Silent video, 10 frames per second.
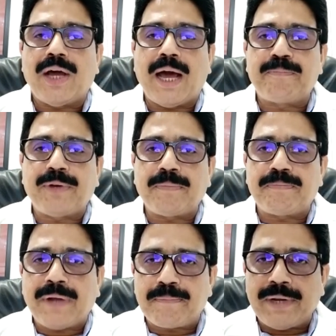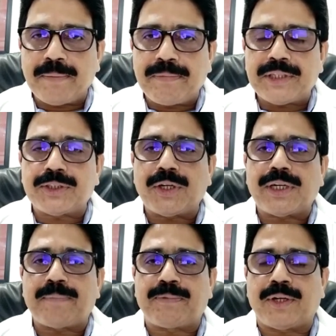After applying pressure,
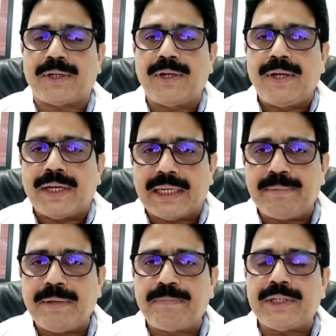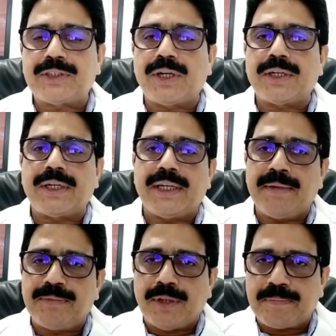after giving pressure,
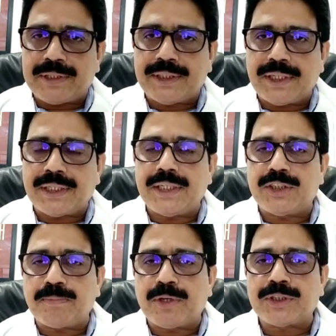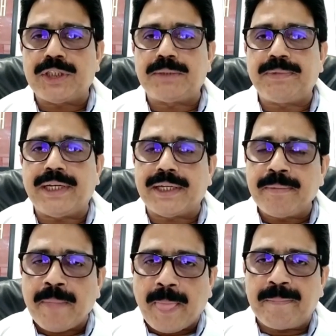if the person is
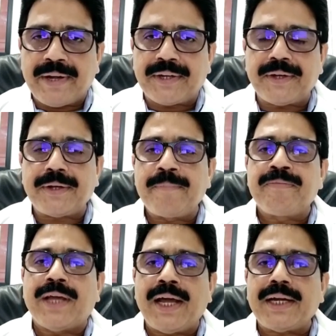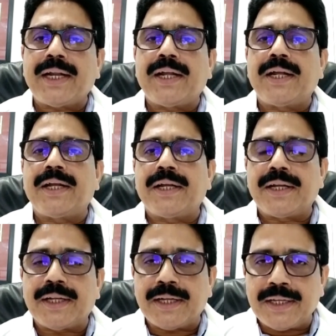feeling better, and
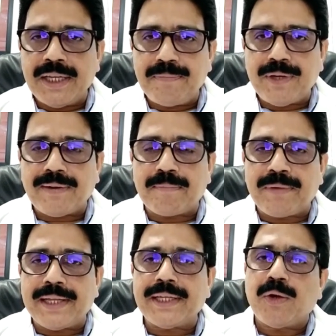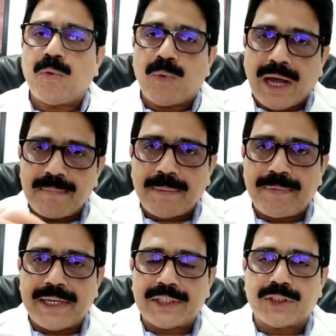if you are applying warm
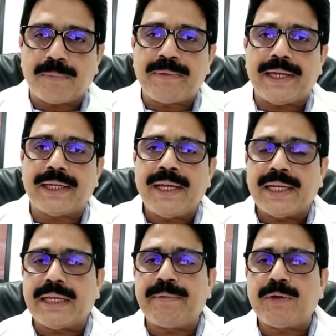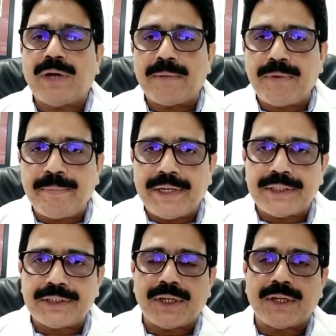application by giving warm
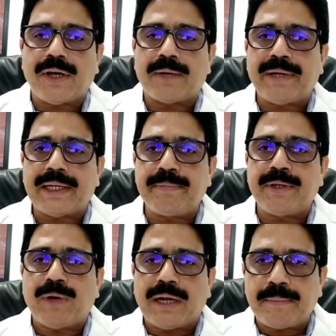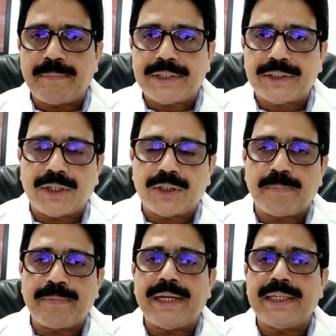fermentation or by giving warm application, the
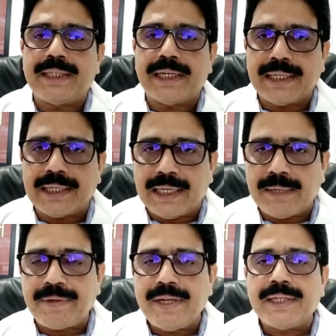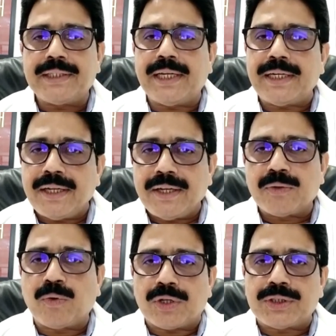pain is getting relieved, then
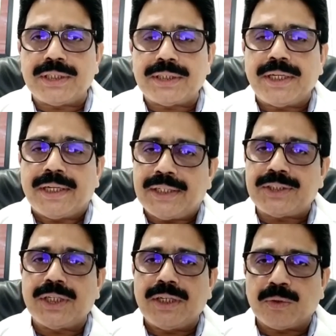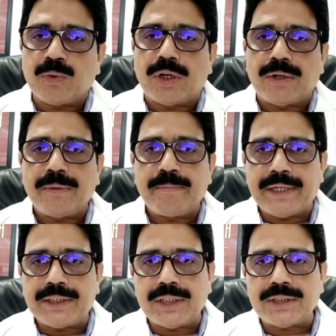Colocynth is good
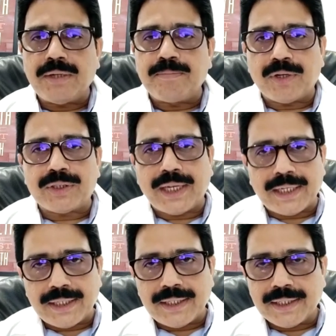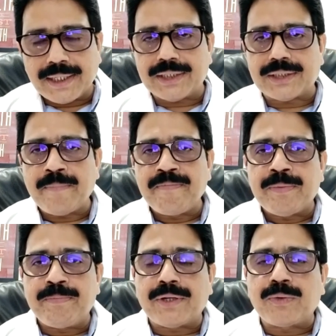medicines for that case.
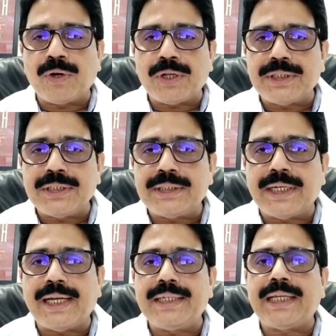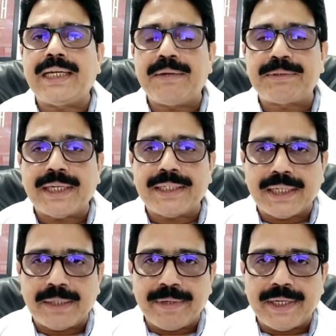But Colocynth generally is a
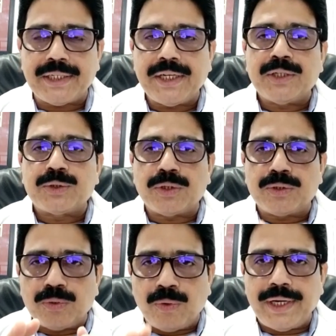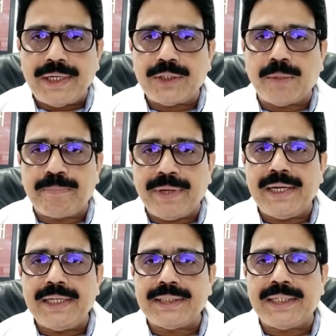left-sided remedy. So when the
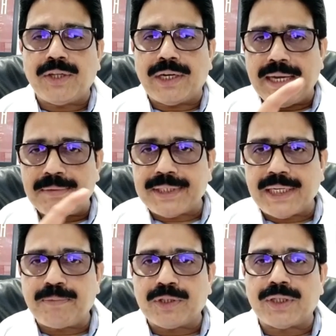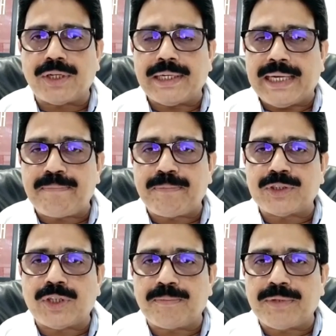pain is in the left
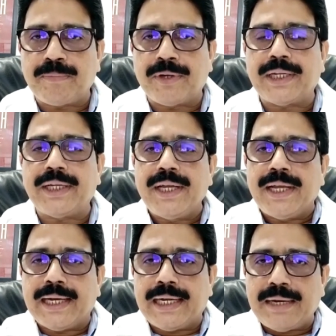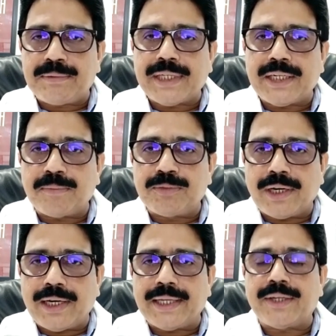portion of the body, in left side of the
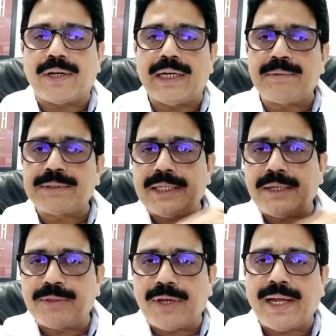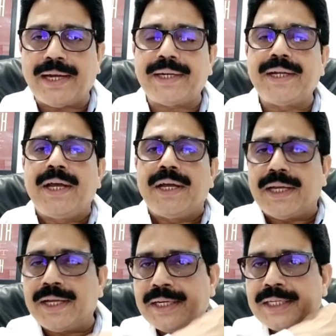leg or left side of the hand,
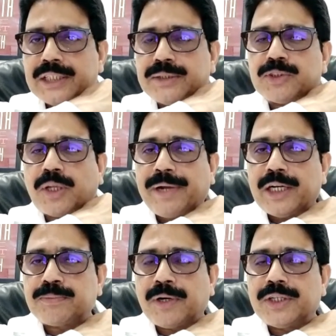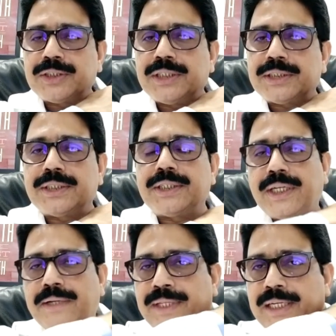in case of cervical
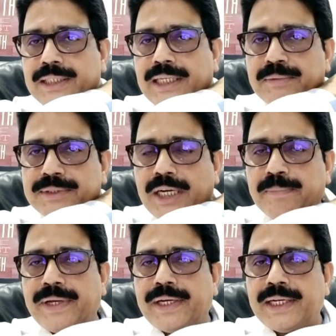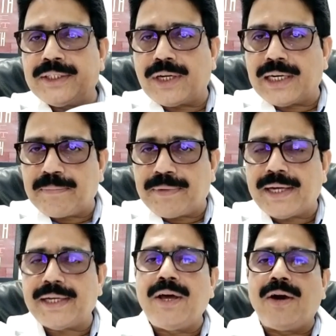spondylosis, there is a left side pain in the left
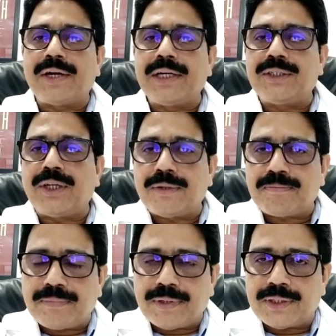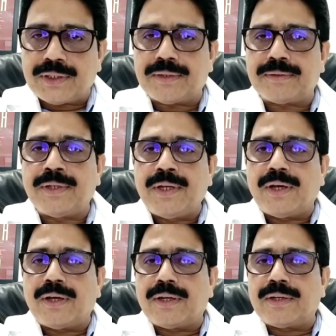hand, or in the
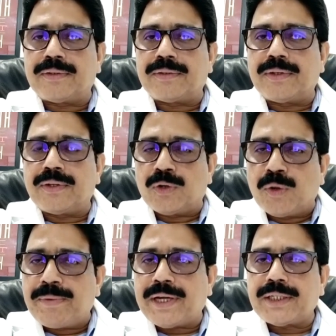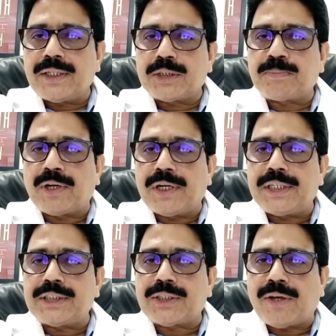lumbar
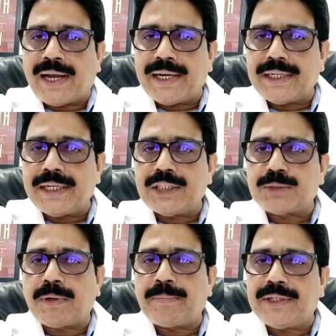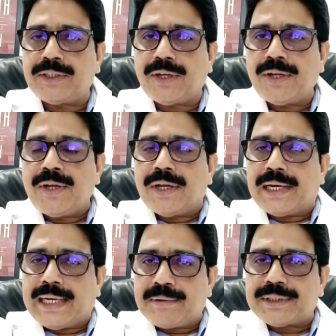spondylosis or herniated disc will be in the
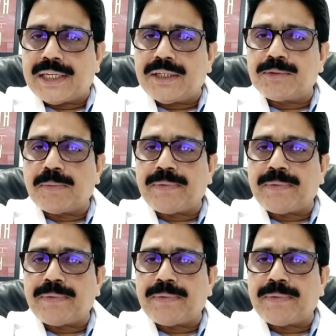left side of the